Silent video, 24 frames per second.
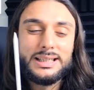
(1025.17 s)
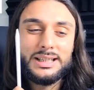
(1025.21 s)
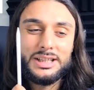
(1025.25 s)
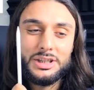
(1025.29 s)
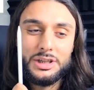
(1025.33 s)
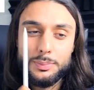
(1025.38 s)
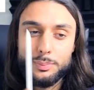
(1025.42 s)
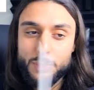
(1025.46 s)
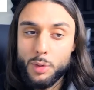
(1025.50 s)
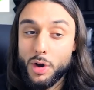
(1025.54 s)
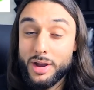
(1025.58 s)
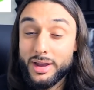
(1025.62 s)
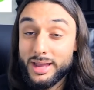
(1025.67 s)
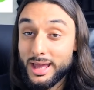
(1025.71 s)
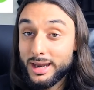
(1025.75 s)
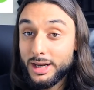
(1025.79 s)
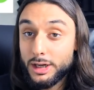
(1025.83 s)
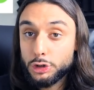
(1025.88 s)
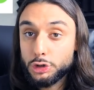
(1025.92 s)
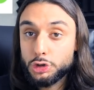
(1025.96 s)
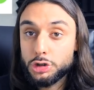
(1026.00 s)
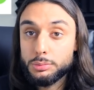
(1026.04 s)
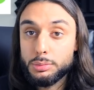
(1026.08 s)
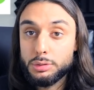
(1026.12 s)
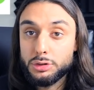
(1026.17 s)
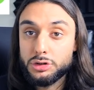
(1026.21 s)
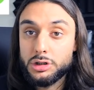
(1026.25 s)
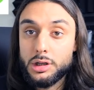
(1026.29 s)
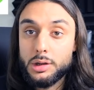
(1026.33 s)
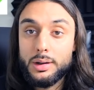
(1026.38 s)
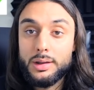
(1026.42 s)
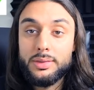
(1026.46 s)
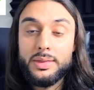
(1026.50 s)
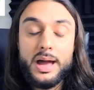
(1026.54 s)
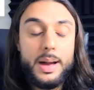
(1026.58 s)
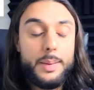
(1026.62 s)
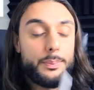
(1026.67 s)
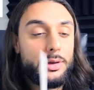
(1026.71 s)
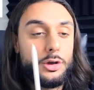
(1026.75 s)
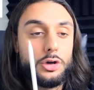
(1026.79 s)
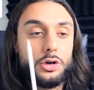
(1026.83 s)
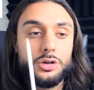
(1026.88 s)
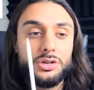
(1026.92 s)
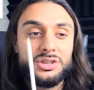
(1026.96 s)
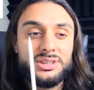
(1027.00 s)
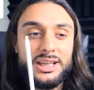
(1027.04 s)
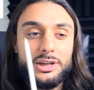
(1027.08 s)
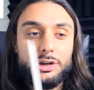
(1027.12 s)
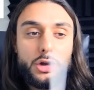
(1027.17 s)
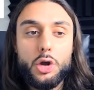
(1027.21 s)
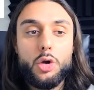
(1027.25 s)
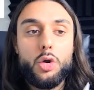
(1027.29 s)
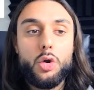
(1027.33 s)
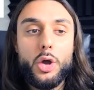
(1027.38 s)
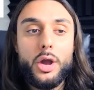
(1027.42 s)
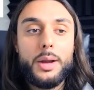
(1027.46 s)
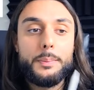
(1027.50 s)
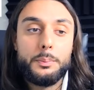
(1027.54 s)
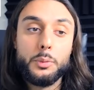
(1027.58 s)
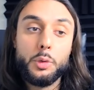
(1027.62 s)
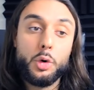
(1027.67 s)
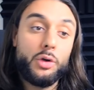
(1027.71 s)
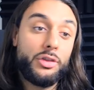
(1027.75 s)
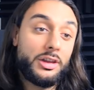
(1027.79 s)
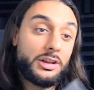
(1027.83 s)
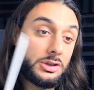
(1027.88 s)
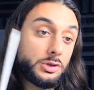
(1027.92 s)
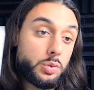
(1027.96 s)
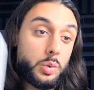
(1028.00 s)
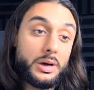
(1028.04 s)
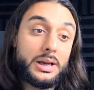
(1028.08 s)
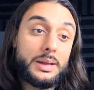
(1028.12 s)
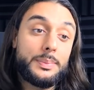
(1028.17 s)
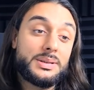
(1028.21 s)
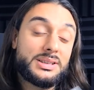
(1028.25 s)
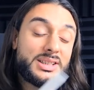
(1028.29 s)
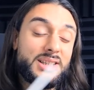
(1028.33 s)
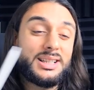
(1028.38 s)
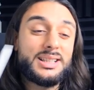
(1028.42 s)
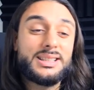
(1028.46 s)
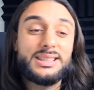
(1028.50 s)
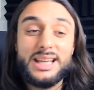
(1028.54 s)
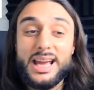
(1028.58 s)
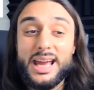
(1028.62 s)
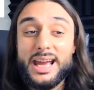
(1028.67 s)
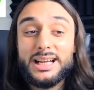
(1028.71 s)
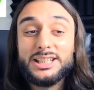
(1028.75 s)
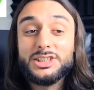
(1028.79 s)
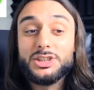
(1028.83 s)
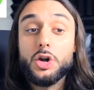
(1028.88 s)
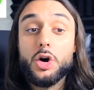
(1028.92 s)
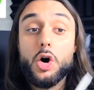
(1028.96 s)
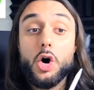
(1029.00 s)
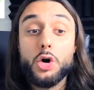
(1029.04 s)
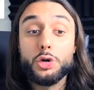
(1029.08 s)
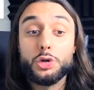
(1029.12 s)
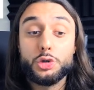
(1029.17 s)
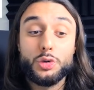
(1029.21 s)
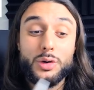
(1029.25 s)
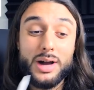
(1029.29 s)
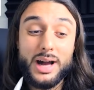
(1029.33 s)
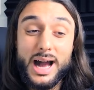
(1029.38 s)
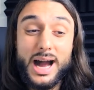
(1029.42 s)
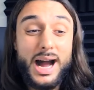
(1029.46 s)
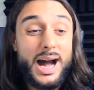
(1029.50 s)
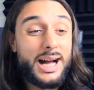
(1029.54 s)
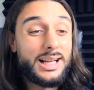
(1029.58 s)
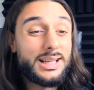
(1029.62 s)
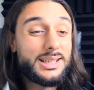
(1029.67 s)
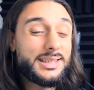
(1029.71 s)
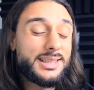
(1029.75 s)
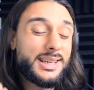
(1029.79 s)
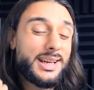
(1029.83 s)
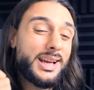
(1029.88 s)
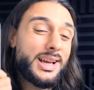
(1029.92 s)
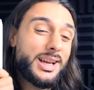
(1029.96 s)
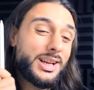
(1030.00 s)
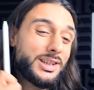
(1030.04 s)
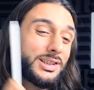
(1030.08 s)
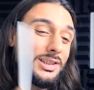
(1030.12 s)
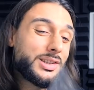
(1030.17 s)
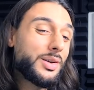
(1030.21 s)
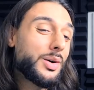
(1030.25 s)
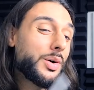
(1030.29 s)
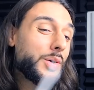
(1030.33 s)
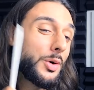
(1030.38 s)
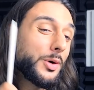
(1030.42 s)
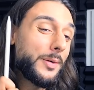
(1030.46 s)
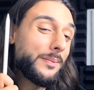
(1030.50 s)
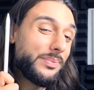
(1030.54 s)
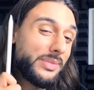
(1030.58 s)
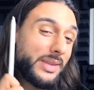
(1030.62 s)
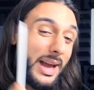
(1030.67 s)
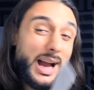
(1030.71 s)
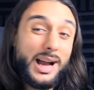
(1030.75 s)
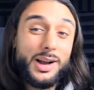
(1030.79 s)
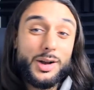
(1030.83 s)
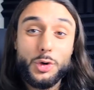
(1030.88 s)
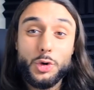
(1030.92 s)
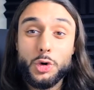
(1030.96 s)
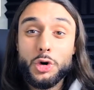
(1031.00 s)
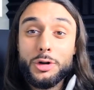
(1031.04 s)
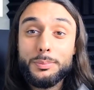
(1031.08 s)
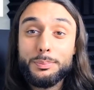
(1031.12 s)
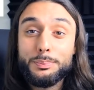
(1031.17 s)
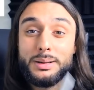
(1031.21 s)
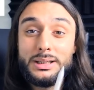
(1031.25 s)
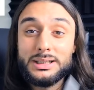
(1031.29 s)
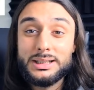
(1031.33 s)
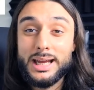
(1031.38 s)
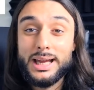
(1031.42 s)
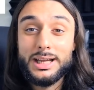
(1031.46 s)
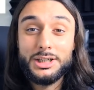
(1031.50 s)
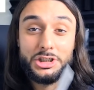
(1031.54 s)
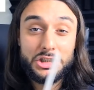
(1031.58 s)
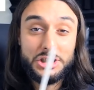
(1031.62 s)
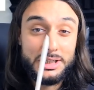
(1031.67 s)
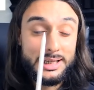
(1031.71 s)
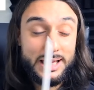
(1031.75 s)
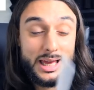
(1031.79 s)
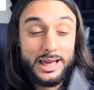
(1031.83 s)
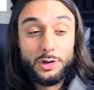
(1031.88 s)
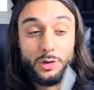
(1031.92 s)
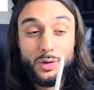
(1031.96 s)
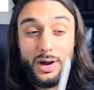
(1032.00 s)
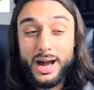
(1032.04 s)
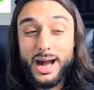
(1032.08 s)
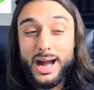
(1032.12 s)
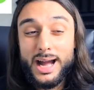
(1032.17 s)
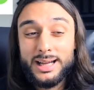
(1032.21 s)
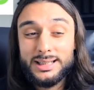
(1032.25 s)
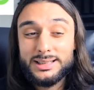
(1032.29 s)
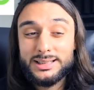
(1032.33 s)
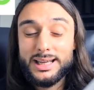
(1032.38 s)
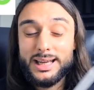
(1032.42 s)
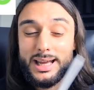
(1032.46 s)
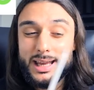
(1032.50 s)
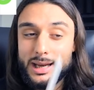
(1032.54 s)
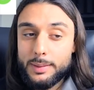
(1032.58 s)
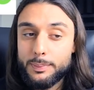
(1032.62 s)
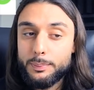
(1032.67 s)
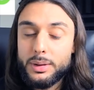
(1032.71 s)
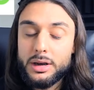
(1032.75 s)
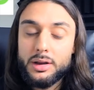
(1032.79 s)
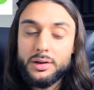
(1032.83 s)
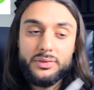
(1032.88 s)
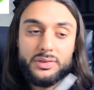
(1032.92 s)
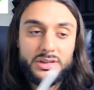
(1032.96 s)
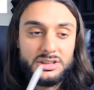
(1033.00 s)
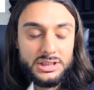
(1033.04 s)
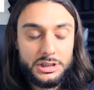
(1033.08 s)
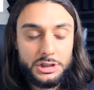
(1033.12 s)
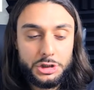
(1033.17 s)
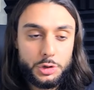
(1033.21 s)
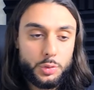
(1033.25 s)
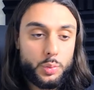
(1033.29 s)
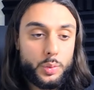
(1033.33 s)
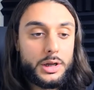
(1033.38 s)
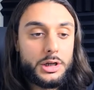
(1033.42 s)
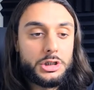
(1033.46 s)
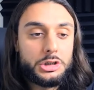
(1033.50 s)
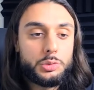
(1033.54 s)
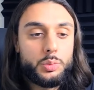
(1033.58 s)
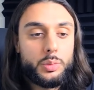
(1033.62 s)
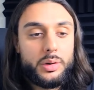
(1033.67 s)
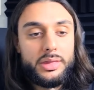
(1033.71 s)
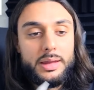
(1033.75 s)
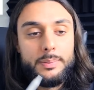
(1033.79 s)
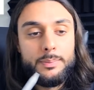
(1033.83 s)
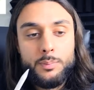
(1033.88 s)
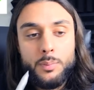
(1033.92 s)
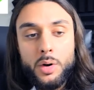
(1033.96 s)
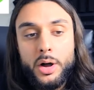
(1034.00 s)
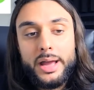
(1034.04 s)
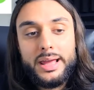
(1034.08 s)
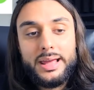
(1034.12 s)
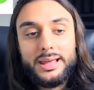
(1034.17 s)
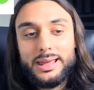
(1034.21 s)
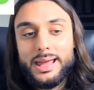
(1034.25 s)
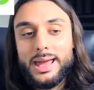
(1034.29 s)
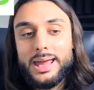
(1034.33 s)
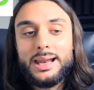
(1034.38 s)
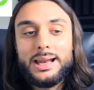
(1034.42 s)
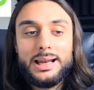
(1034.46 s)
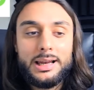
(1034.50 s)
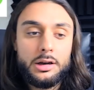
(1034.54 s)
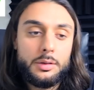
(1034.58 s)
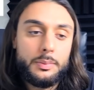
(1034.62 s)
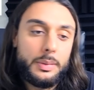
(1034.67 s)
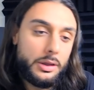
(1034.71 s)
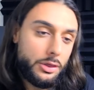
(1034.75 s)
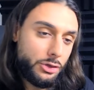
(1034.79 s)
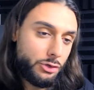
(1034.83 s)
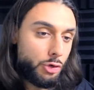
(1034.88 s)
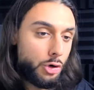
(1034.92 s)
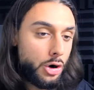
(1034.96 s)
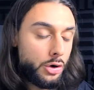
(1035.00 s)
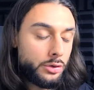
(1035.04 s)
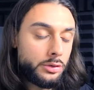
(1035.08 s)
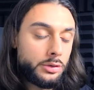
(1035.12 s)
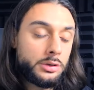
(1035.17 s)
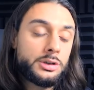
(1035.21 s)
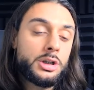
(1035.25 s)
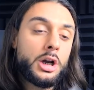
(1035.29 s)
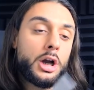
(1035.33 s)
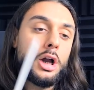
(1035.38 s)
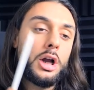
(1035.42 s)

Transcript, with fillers: you might get in trouble doing that because they don't like more than 20% text on your ads. So that could potentially get your ads in a bit of a situation where they might get a little bit throttled.